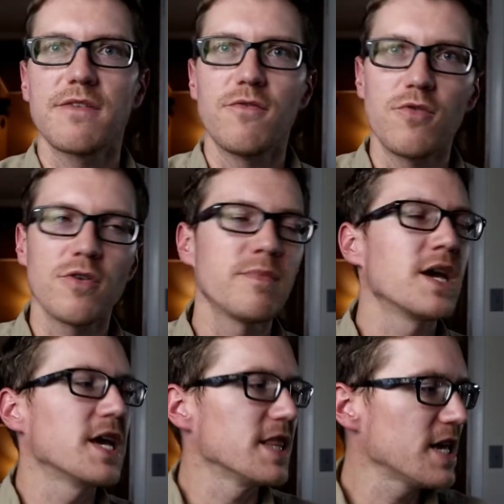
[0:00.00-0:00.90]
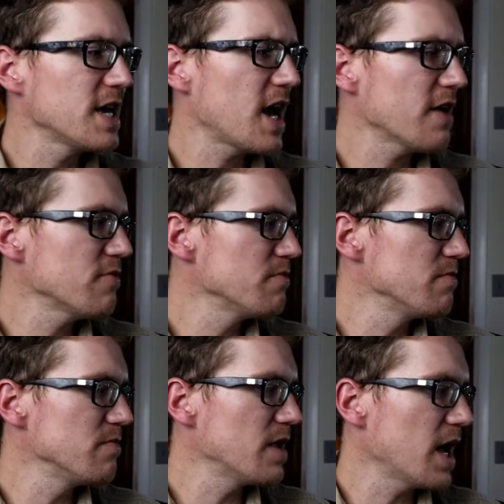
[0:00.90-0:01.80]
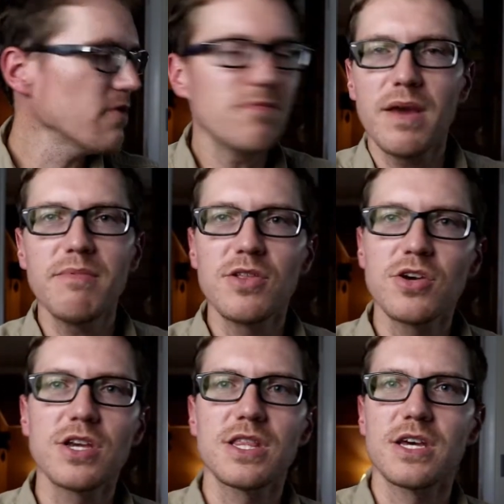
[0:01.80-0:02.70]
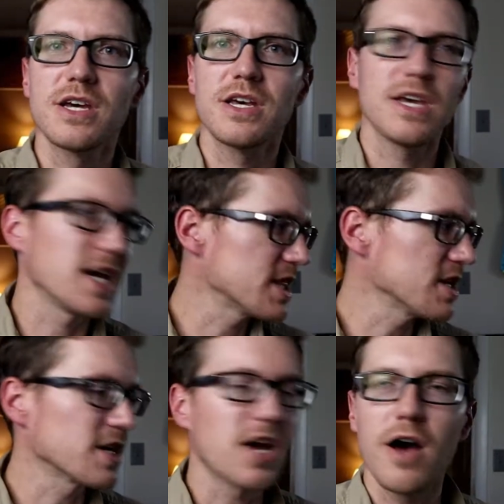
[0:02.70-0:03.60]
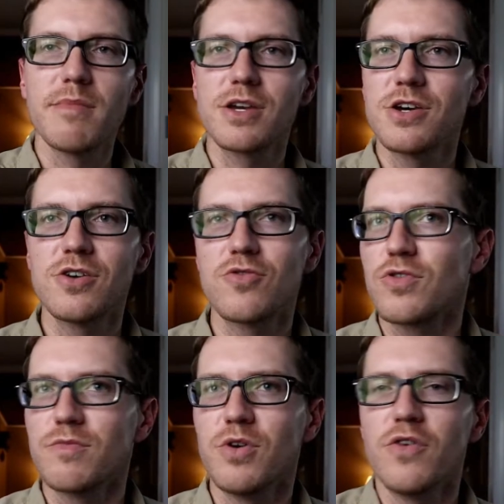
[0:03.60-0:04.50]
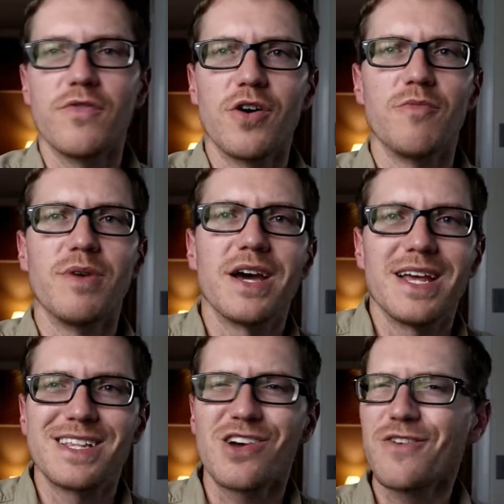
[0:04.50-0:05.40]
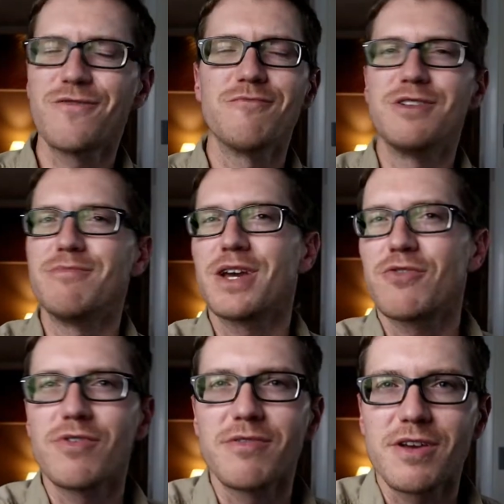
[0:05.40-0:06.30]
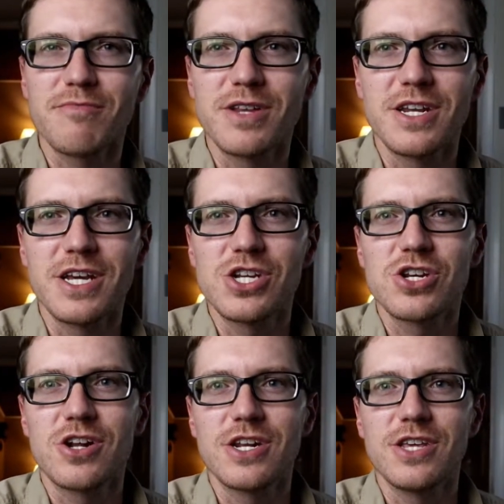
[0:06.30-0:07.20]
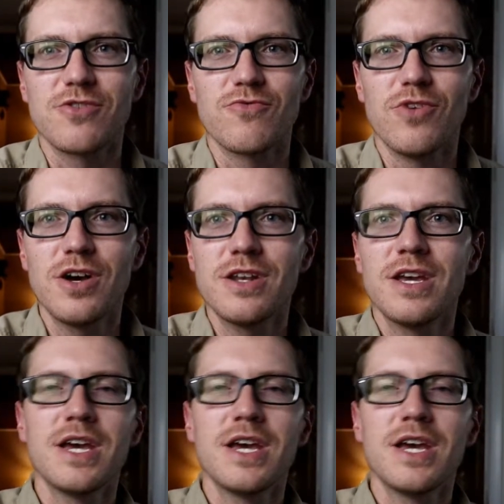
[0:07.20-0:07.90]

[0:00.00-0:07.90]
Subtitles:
form, then I would maybe look at the Comica or the Movo, but it's hard for me to make a recommendation on either one,